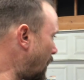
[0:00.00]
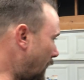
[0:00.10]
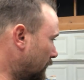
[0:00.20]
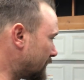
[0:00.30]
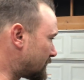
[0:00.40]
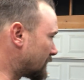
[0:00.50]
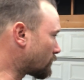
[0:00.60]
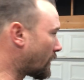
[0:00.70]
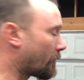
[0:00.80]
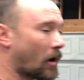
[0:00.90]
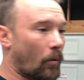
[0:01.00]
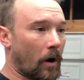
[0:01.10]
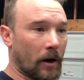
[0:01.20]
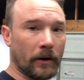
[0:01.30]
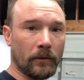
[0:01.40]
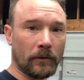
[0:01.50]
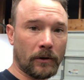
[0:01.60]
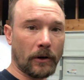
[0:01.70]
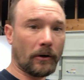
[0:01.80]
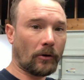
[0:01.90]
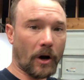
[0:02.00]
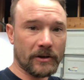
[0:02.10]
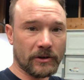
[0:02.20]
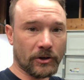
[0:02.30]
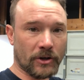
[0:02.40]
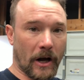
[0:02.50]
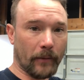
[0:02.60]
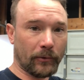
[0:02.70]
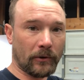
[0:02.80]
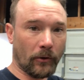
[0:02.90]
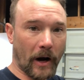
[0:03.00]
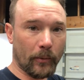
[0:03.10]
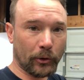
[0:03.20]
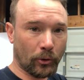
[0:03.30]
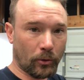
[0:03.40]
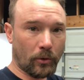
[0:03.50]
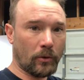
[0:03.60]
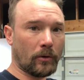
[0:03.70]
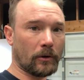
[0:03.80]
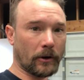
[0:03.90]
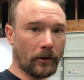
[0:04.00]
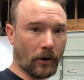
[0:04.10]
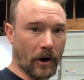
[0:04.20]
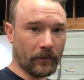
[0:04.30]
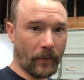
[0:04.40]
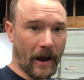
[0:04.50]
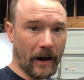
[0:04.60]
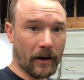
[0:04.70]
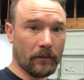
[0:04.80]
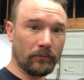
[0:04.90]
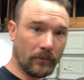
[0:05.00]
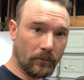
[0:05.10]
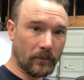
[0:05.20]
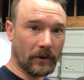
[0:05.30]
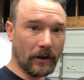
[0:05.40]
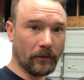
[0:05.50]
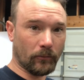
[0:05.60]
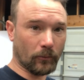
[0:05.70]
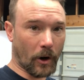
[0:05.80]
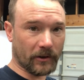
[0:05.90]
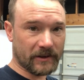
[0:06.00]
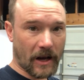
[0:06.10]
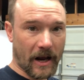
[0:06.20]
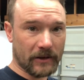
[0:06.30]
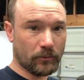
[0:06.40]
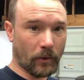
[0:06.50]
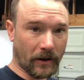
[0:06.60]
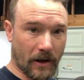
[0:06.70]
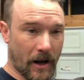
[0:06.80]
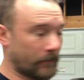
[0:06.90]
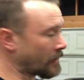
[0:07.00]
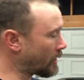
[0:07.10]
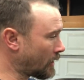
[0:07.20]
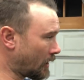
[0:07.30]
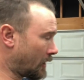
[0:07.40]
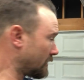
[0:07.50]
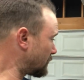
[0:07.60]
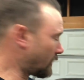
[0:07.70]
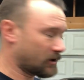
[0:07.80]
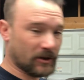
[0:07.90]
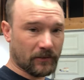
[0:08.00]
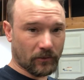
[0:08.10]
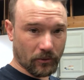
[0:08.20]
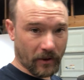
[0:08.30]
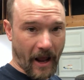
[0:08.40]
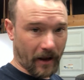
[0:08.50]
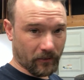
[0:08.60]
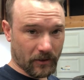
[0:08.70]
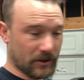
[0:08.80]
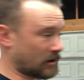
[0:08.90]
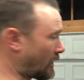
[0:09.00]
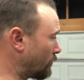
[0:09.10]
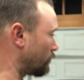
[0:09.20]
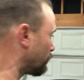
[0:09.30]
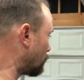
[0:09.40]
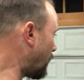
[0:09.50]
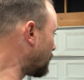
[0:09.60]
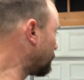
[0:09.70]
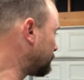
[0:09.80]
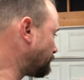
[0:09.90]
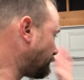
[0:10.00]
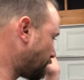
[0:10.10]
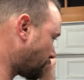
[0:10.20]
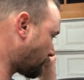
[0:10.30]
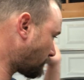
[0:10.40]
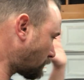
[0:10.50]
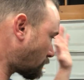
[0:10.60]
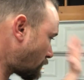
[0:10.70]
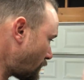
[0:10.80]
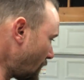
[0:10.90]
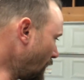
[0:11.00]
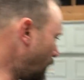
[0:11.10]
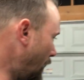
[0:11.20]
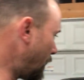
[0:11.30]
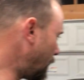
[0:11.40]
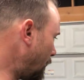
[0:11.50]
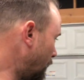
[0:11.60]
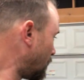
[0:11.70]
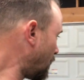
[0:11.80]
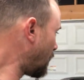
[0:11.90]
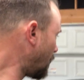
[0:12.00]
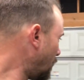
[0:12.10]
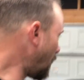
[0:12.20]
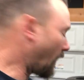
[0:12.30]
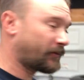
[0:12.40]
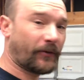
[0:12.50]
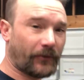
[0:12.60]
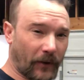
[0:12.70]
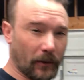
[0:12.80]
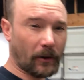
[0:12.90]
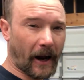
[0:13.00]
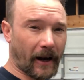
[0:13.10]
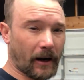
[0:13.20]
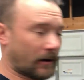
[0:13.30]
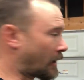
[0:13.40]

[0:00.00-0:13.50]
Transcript: at least this way I'm not walking clear across the shop to grab a tool, clear across back, need wrong size, whatnot. Instead of just doing that, you just come right in. I feel like